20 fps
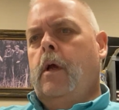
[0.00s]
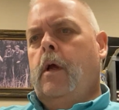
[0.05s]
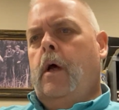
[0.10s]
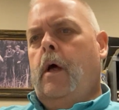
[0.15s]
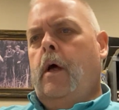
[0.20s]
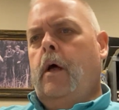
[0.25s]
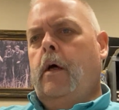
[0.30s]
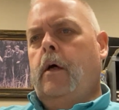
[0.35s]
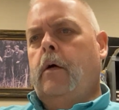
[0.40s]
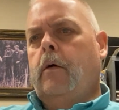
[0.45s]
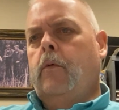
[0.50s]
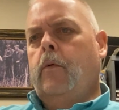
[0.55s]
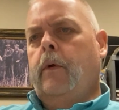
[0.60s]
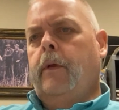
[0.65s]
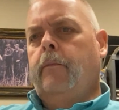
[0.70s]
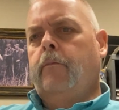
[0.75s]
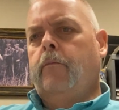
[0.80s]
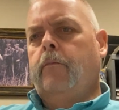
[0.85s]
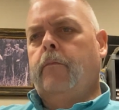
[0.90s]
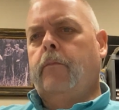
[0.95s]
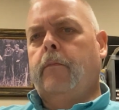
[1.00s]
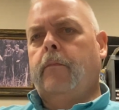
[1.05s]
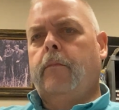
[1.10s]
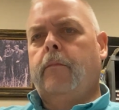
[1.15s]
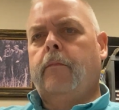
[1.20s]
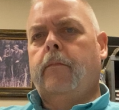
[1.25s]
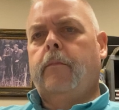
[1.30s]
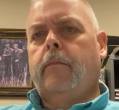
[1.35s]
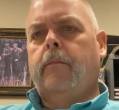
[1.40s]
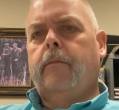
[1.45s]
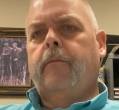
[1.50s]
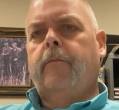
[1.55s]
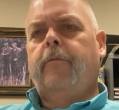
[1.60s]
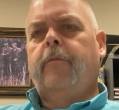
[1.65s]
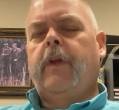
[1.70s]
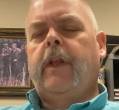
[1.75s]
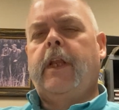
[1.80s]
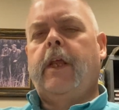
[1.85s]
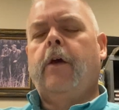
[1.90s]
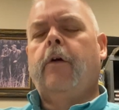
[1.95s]
When
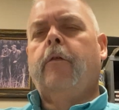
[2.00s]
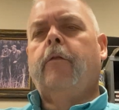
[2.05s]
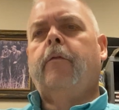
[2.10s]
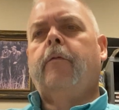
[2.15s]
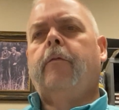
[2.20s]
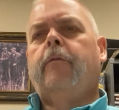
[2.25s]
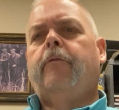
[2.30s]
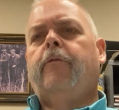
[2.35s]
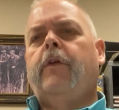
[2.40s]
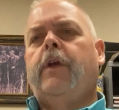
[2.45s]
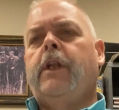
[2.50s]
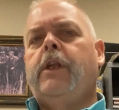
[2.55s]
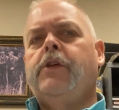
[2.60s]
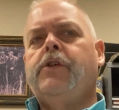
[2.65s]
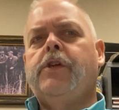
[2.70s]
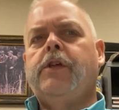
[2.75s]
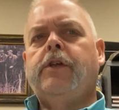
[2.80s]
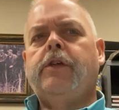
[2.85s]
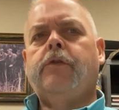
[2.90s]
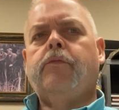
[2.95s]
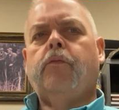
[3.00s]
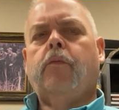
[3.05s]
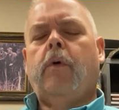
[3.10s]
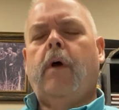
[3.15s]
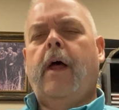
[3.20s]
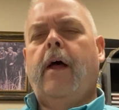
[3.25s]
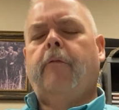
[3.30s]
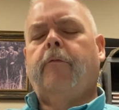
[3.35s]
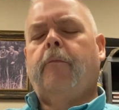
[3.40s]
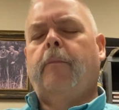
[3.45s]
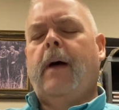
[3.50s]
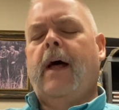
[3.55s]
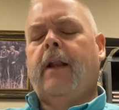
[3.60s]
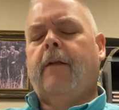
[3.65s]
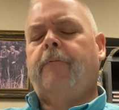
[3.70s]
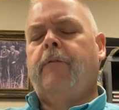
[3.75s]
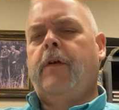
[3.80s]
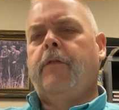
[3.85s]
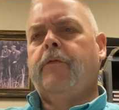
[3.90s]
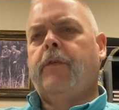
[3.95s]
video finishes, we'll have about a
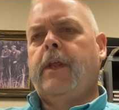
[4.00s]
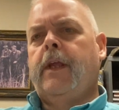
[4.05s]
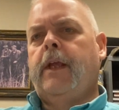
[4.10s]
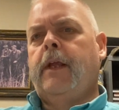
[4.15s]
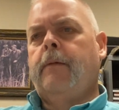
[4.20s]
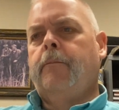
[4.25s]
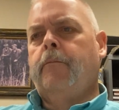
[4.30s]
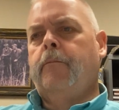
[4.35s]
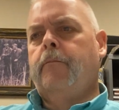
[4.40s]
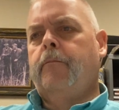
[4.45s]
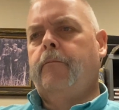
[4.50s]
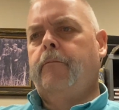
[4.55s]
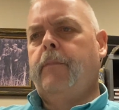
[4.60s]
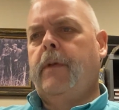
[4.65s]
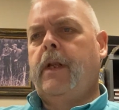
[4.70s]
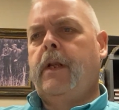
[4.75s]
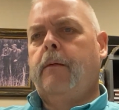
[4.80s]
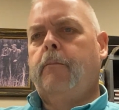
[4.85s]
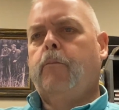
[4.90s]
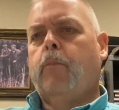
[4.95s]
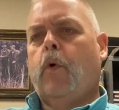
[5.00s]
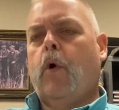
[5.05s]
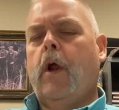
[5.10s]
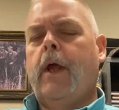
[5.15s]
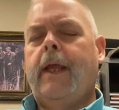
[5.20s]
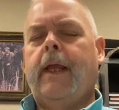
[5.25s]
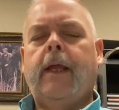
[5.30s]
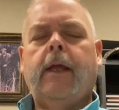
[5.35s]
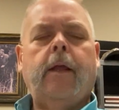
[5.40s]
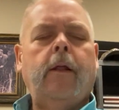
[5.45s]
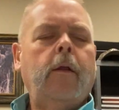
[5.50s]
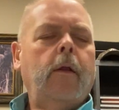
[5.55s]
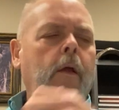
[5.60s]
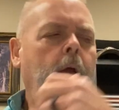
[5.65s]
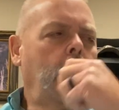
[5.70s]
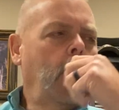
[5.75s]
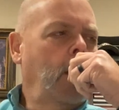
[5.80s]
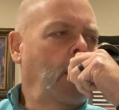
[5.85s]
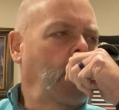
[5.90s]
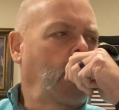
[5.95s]
15-minute break.
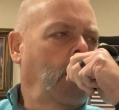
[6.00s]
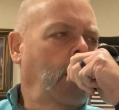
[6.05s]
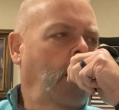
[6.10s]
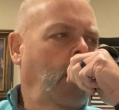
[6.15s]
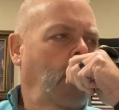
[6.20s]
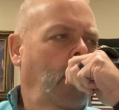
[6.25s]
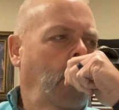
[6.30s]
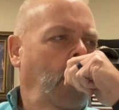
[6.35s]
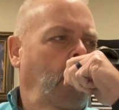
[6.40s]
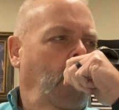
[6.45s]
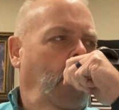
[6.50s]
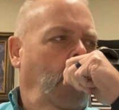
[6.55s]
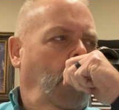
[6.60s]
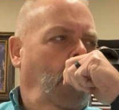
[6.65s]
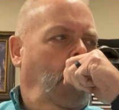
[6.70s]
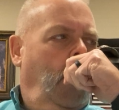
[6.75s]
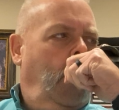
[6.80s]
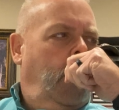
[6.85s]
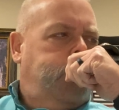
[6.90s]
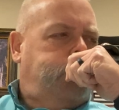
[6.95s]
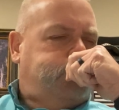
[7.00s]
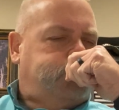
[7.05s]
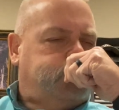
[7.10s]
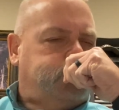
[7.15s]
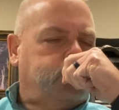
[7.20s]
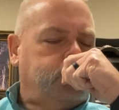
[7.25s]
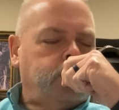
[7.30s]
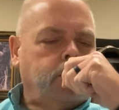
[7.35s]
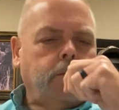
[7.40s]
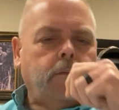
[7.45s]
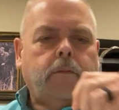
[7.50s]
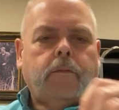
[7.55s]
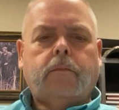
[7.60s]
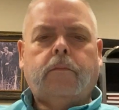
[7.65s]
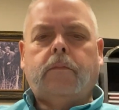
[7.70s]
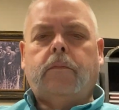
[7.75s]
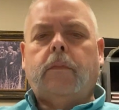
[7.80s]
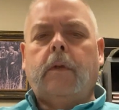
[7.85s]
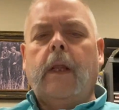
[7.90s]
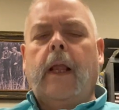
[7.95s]
And
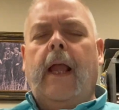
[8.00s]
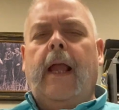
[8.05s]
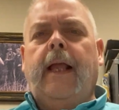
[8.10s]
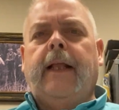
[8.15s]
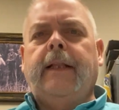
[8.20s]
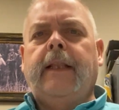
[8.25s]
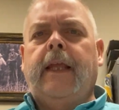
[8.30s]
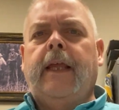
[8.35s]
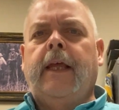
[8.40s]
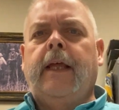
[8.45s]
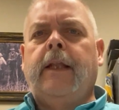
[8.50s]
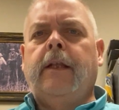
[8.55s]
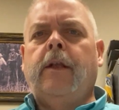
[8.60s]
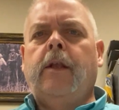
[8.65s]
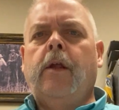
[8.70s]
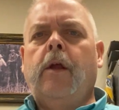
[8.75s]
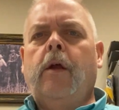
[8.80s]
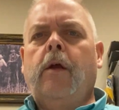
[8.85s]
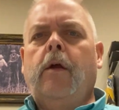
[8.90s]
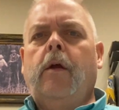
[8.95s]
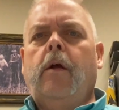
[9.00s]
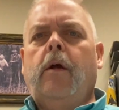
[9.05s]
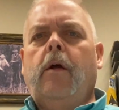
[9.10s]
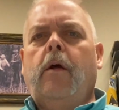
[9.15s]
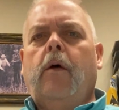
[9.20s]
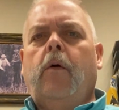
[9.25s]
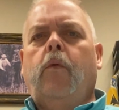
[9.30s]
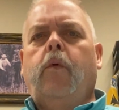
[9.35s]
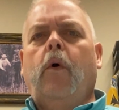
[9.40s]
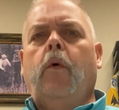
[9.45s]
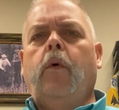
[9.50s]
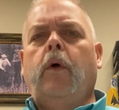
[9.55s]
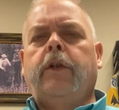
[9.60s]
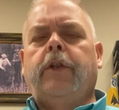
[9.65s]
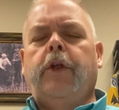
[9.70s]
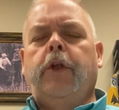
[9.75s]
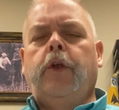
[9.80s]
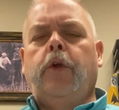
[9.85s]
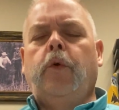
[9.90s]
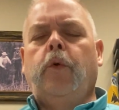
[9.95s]
then what we'll
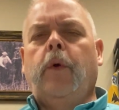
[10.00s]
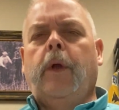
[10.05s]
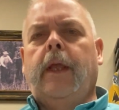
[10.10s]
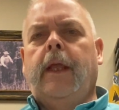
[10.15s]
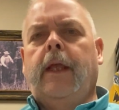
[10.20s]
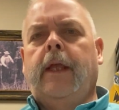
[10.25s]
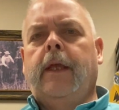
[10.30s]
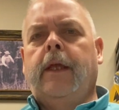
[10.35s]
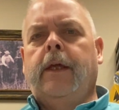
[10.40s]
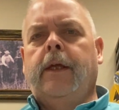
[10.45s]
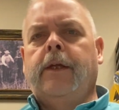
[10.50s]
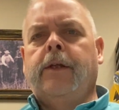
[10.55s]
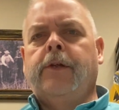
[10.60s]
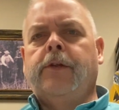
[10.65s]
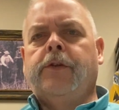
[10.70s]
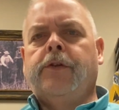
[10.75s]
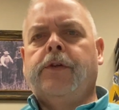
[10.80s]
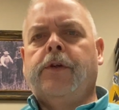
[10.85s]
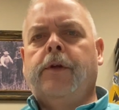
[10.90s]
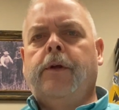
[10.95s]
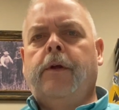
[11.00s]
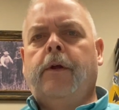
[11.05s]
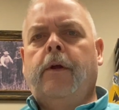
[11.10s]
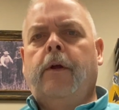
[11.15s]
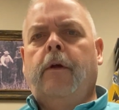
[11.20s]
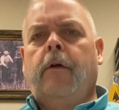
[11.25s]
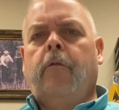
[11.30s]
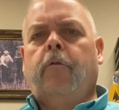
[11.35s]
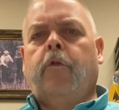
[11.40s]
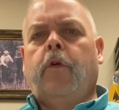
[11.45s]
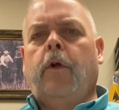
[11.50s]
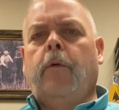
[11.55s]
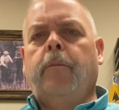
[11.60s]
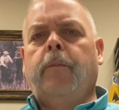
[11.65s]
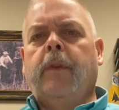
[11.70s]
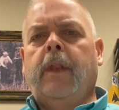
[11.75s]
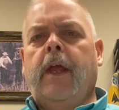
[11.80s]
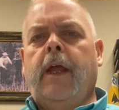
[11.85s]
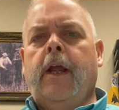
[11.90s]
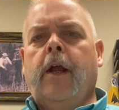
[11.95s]
do is
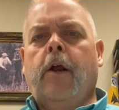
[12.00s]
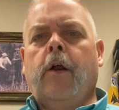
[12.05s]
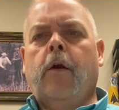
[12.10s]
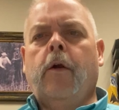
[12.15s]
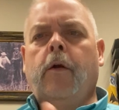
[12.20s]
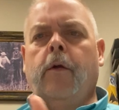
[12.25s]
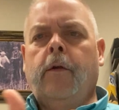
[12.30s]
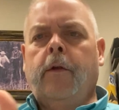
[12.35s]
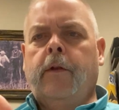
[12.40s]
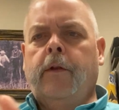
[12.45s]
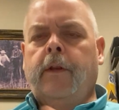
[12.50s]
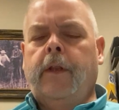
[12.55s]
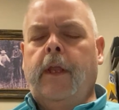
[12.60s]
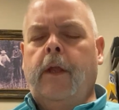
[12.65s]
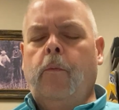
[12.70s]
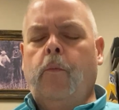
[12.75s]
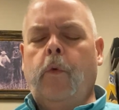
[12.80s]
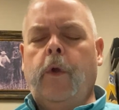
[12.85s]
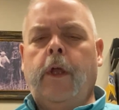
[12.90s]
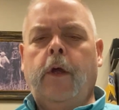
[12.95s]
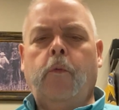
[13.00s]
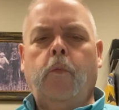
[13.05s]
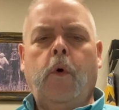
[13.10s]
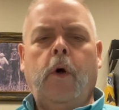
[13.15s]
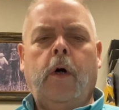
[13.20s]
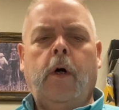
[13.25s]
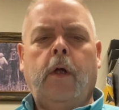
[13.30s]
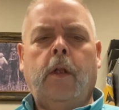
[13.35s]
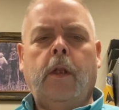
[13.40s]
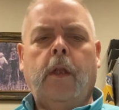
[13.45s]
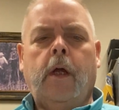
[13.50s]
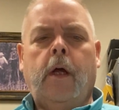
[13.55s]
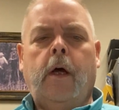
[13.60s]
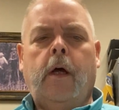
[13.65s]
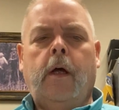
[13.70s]
from there, then we will